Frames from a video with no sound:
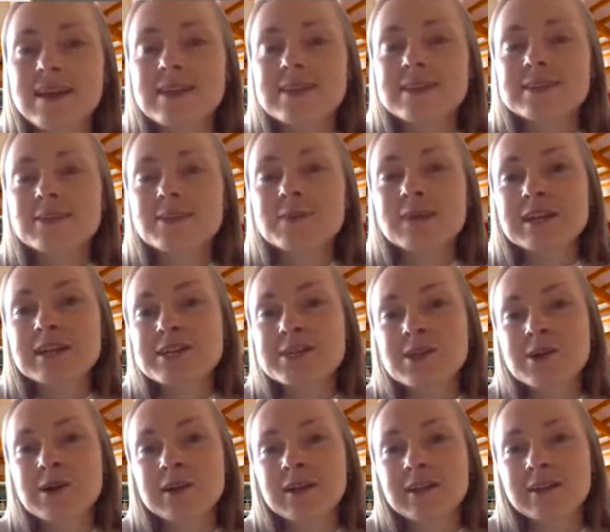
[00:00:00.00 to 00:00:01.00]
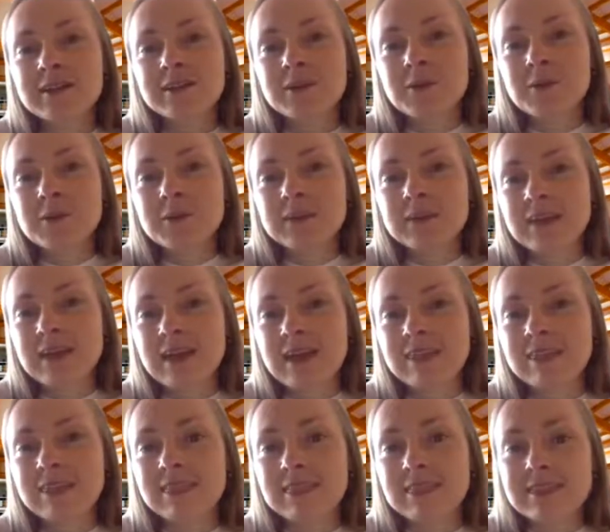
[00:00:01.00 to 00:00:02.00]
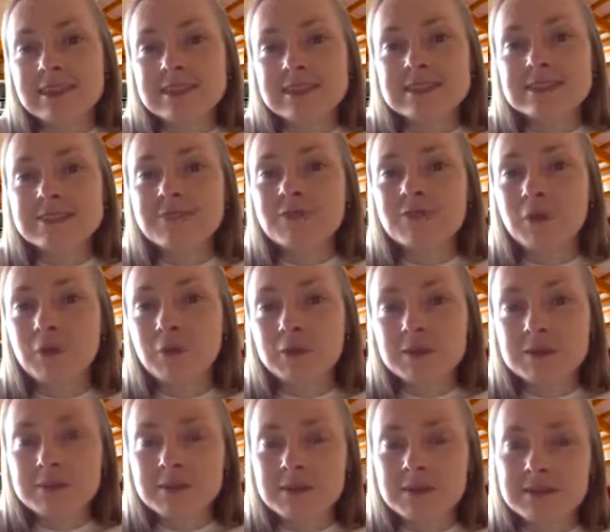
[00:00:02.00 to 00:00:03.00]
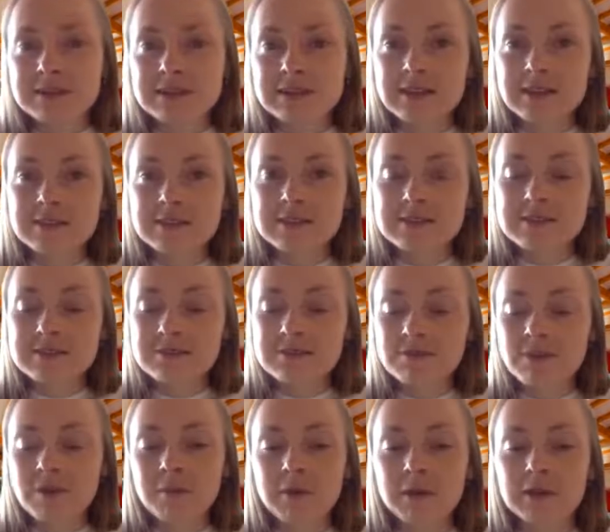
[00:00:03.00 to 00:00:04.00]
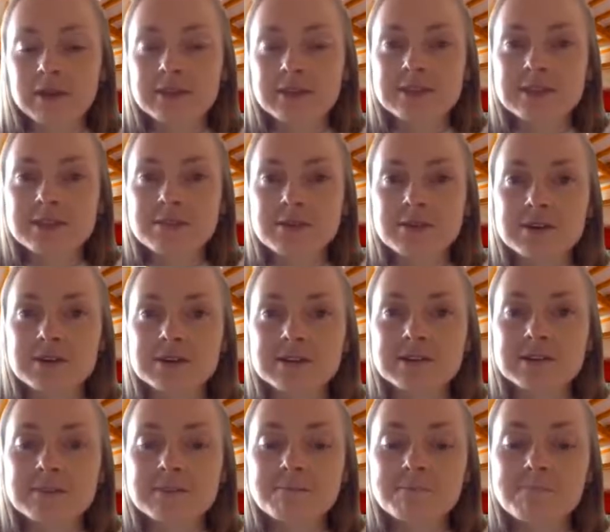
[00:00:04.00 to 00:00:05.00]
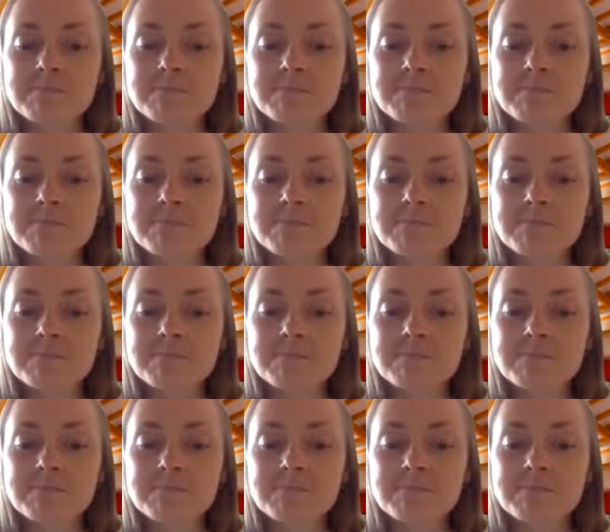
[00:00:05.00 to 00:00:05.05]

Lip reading: So make sure that you don't get these false positives from your customers.